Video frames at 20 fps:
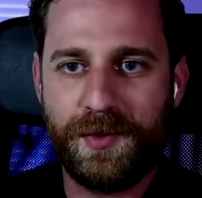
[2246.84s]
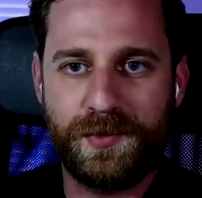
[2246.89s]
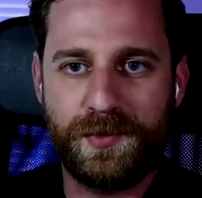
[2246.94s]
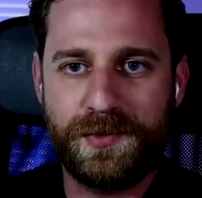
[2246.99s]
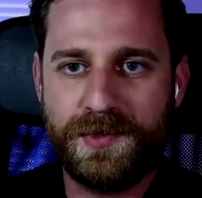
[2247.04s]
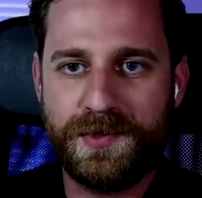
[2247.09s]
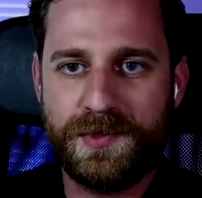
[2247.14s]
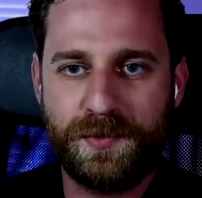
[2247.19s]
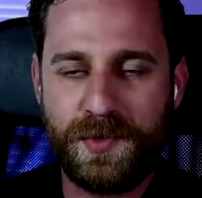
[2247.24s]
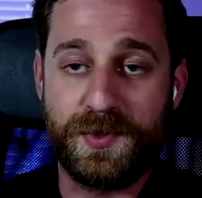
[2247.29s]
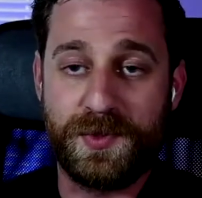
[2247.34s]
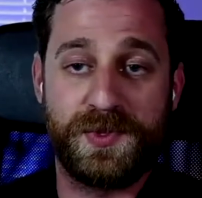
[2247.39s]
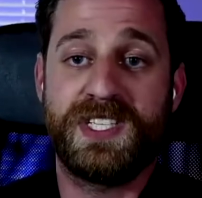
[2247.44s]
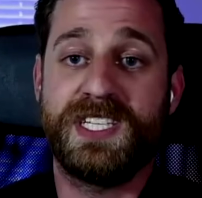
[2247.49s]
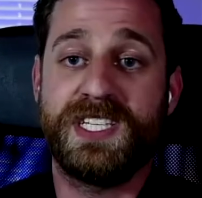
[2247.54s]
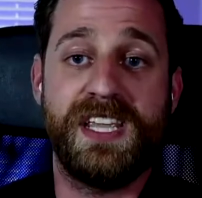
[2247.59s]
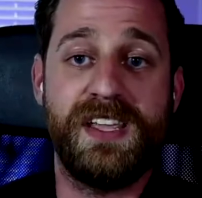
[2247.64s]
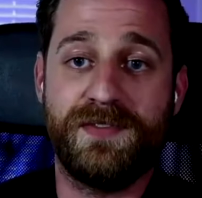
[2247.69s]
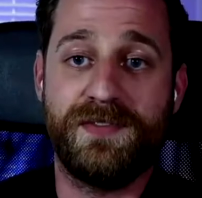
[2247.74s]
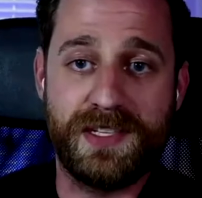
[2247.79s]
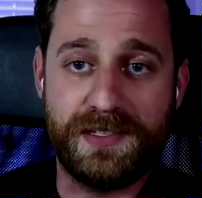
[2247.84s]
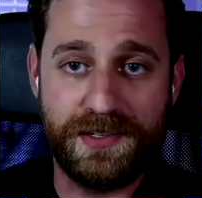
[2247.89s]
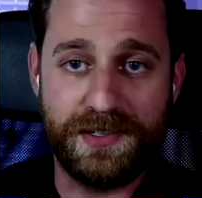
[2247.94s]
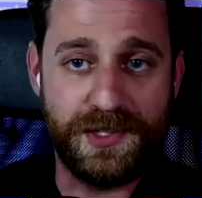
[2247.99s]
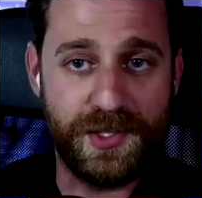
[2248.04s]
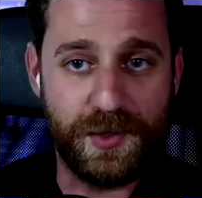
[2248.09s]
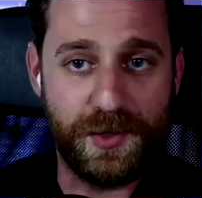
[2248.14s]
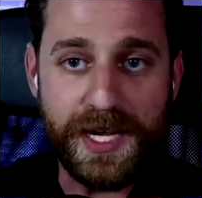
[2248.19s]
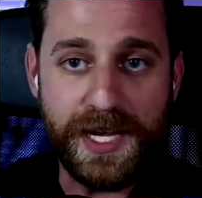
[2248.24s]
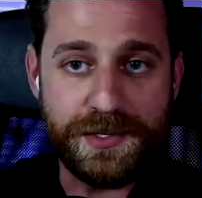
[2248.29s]
perceive the
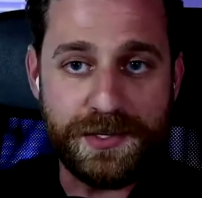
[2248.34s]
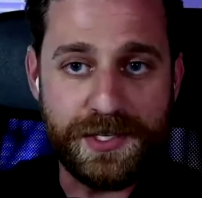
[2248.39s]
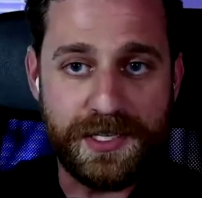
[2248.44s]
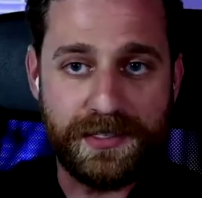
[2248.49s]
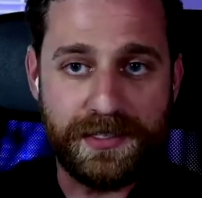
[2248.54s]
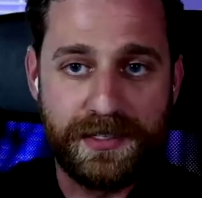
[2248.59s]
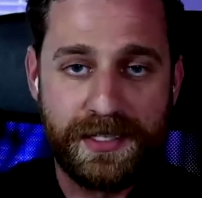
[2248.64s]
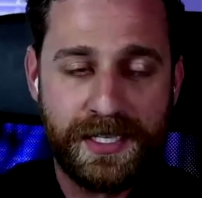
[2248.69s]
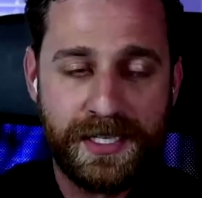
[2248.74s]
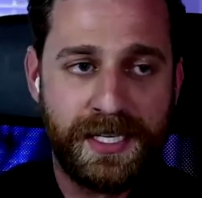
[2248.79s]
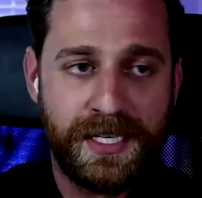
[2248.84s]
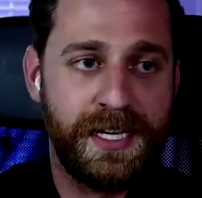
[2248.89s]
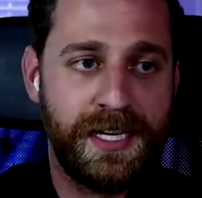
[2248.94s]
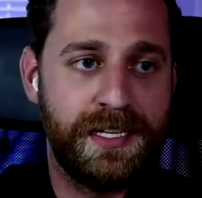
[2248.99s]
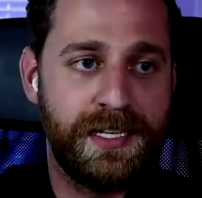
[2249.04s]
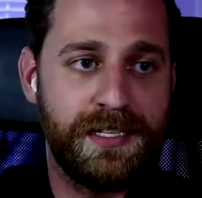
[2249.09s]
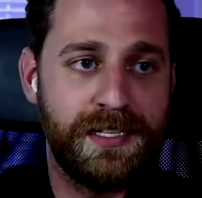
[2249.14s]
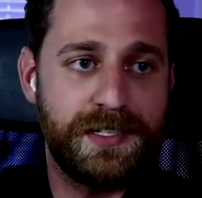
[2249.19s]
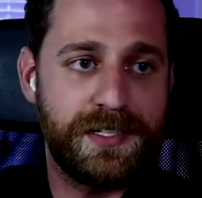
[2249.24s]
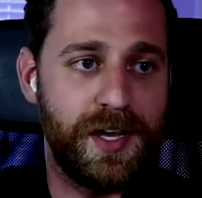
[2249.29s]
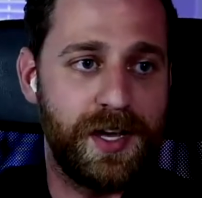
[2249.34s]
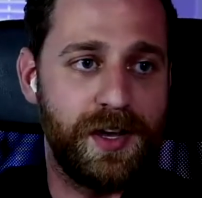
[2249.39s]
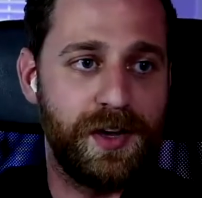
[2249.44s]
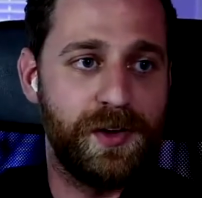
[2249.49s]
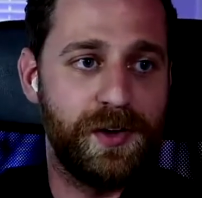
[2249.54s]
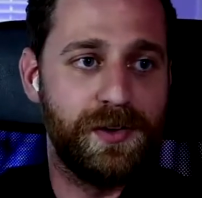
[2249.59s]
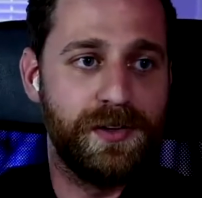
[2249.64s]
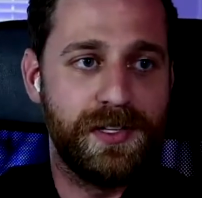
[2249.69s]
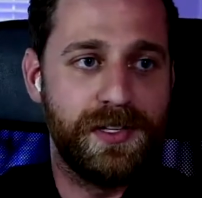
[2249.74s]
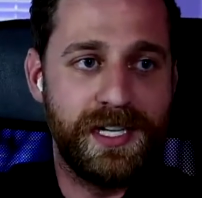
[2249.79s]
situation.
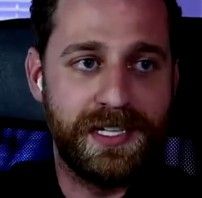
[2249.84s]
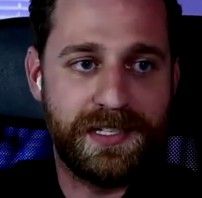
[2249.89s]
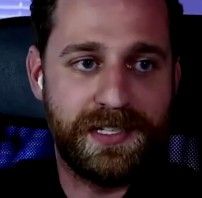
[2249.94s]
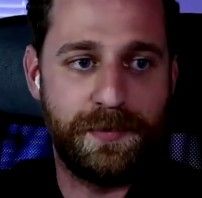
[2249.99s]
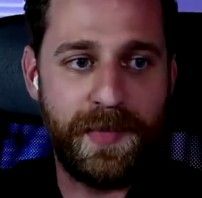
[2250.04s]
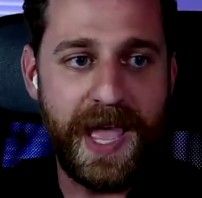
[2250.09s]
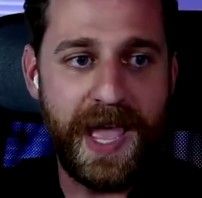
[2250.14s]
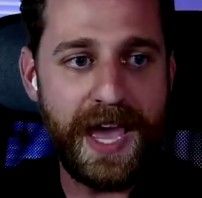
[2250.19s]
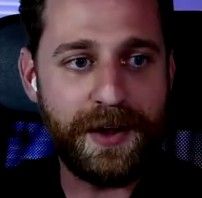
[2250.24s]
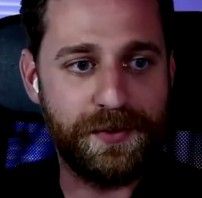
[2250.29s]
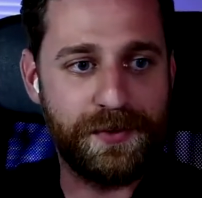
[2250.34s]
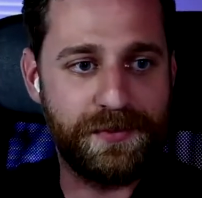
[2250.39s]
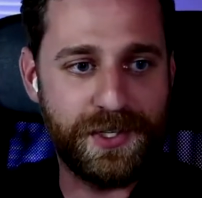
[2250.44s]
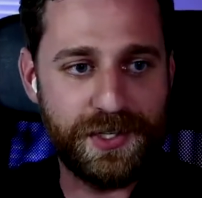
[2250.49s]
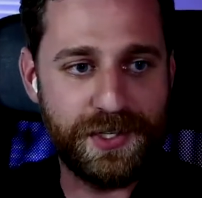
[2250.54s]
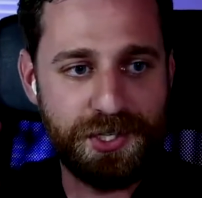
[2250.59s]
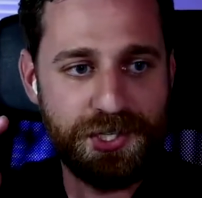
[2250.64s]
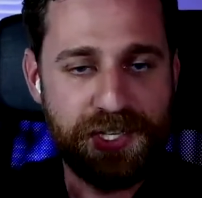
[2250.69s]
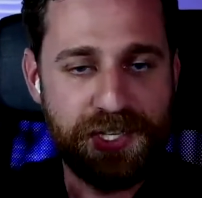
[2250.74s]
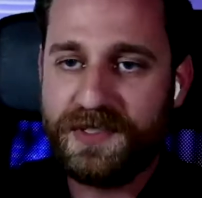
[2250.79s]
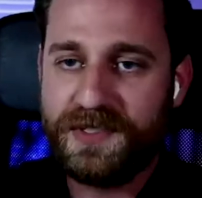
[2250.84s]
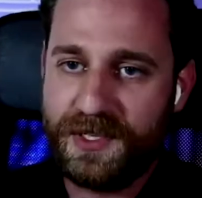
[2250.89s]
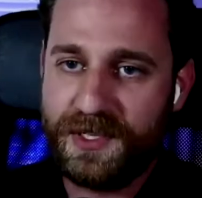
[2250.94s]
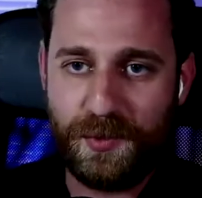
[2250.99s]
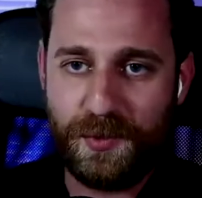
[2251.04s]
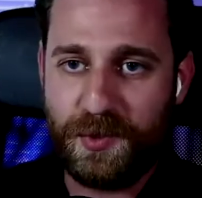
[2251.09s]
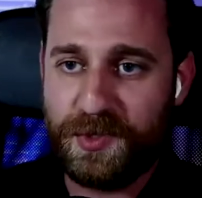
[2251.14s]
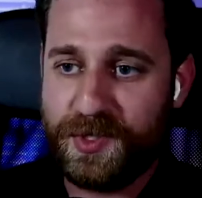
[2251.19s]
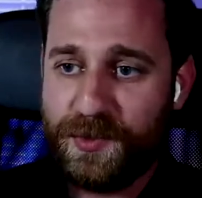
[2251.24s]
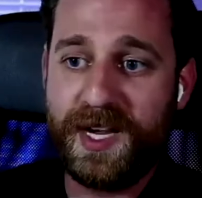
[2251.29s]
So it's a matter of just shifting your
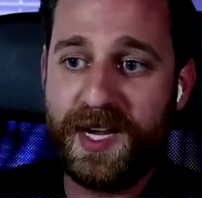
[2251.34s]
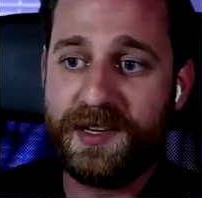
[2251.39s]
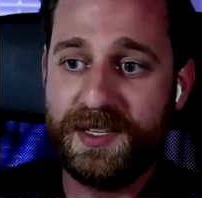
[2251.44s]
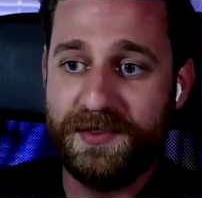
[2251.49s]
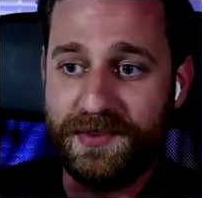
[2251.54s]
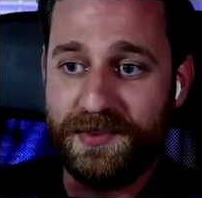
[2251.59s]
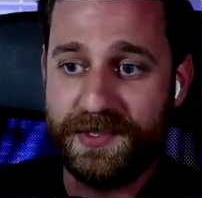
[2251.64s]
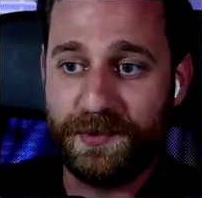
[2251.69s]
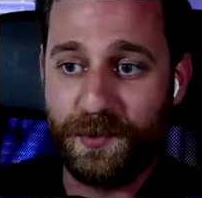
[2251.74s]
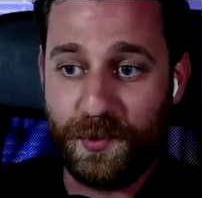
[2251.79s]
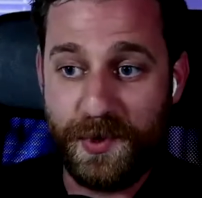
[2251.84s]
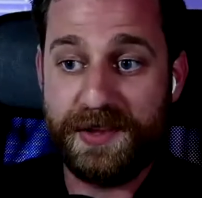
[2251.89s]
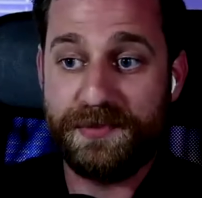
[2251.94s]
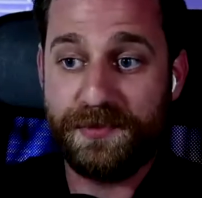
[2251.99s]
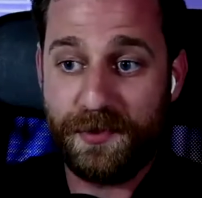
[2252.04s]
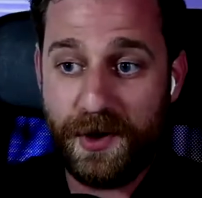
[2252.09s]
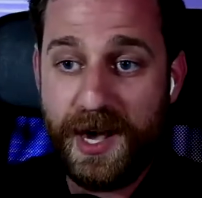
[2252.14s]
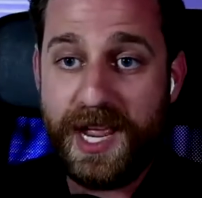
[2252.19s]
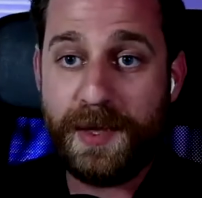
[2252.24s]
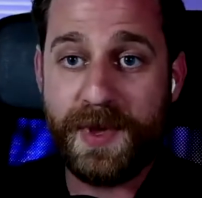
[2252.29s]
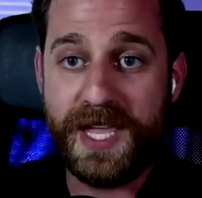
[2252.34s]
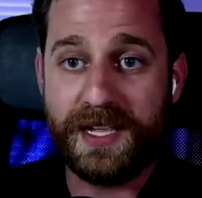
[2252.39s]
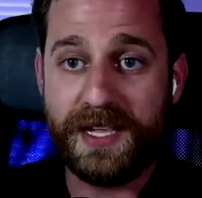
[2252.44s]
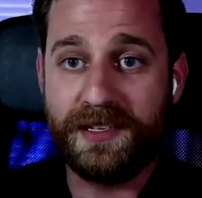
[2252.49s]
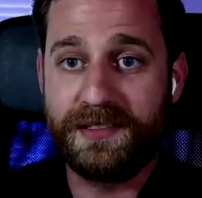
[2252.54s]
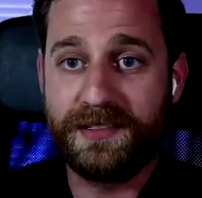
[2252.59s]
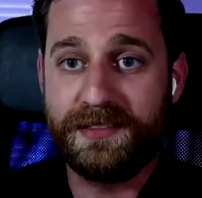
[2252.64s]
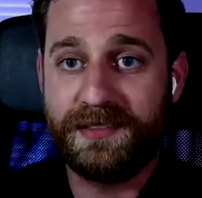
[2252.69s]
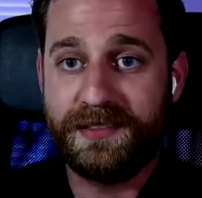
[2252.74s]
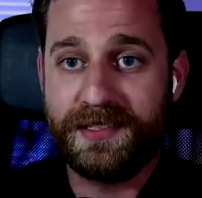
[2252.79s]
perspective and reframing
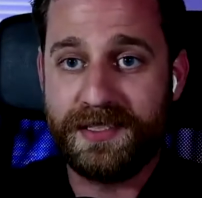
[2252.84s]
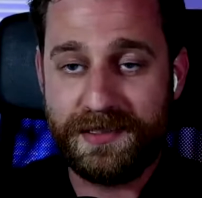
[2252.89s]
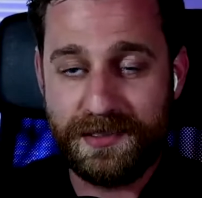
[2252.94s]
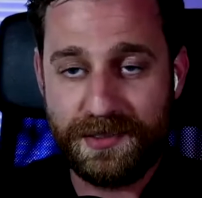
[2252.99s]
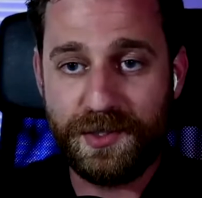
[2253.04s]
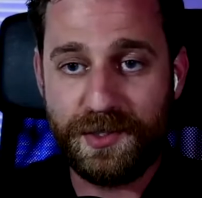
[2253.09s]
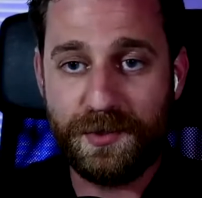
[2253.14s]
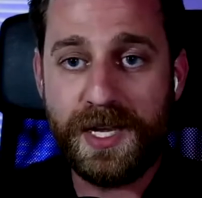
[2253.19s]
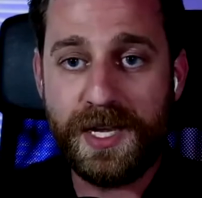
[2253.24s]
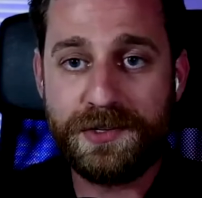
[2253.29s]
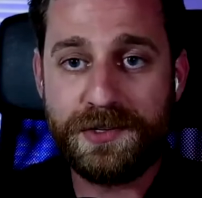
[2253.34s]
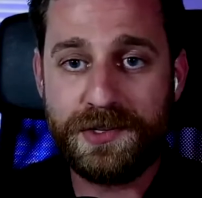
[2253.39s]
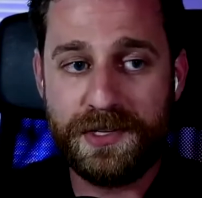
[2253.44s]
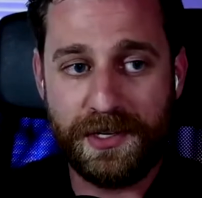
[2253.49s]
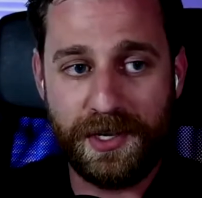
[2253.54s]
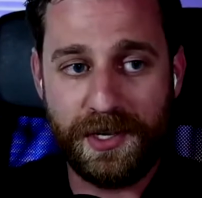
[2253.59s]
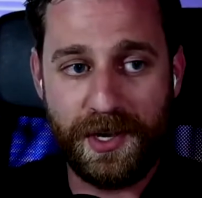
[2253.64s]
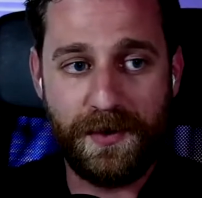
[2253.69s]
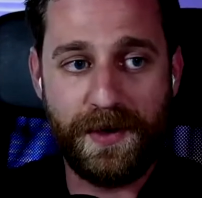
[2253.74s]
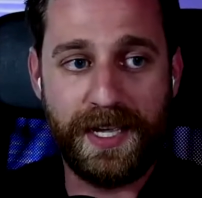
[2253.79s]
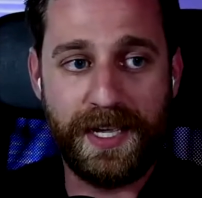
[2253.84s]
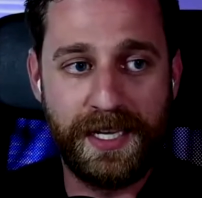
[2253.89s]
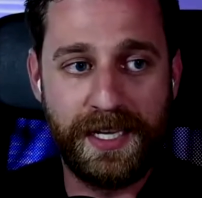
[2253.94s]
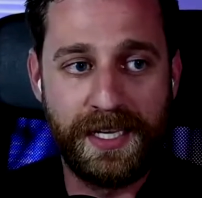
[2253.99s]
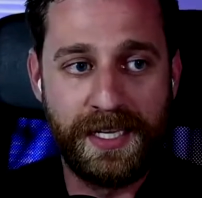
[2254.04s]
the situation and going,